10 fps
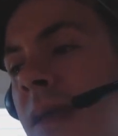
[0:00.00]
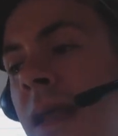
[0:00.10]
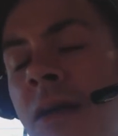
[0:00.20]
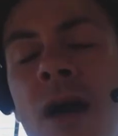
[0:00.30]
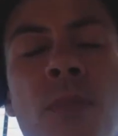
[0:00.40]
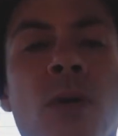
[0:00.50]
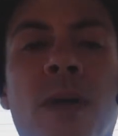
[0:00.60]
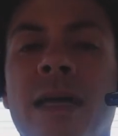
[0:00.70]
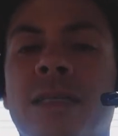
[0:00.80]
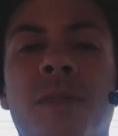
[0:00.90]

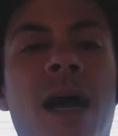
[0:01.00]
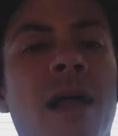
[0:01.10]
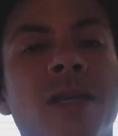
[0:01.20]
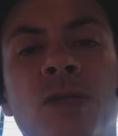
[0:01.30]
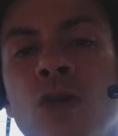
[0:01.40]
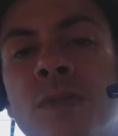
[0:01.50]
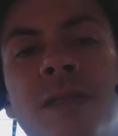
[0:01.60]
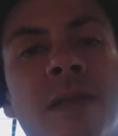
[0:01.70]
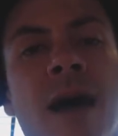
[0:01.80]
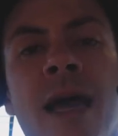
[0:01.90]
got some college hoops
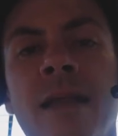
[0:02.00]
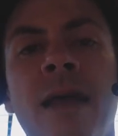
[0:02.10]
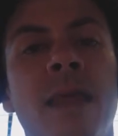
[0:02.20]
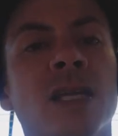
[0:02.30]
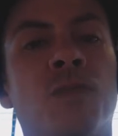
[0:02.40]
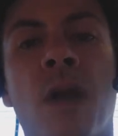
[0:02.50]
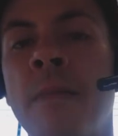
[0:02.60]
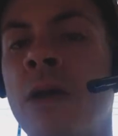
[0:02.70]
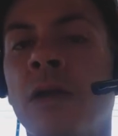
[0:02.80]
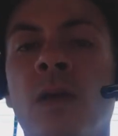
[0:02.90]
tonight. That's
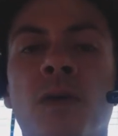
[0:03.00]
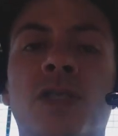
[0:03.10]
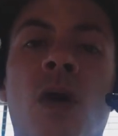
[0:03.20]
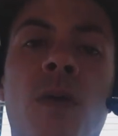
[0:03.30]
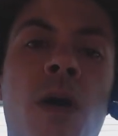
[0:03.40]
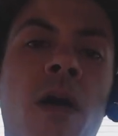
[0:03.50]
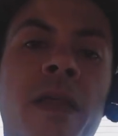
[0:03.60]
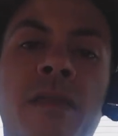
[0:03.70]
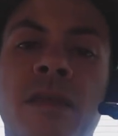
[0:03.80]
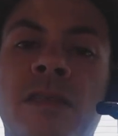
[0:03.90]
primarily what's going on
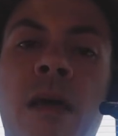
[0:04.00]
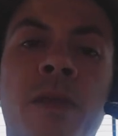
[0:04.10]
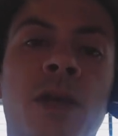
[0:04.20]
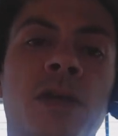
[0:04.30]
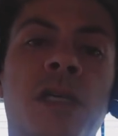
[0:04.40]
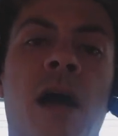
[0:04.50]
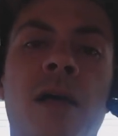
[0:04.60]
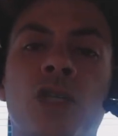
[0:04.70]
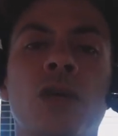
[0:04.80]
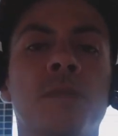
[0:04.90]
at this time of the year is
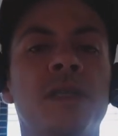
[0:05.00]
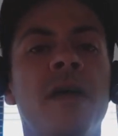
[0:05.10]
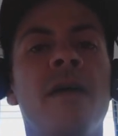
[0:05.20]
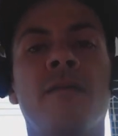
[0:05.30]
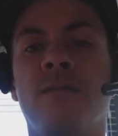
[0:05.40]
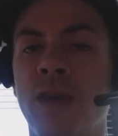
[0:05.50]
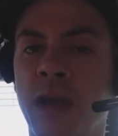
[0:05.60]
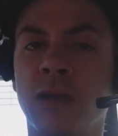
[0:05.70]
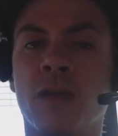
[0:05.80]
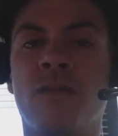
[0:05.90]
college hoops.
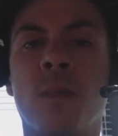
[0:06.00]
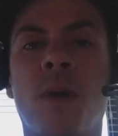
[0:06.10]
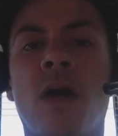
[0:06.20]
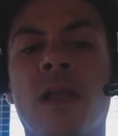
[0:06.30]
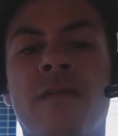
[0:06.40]
Very little football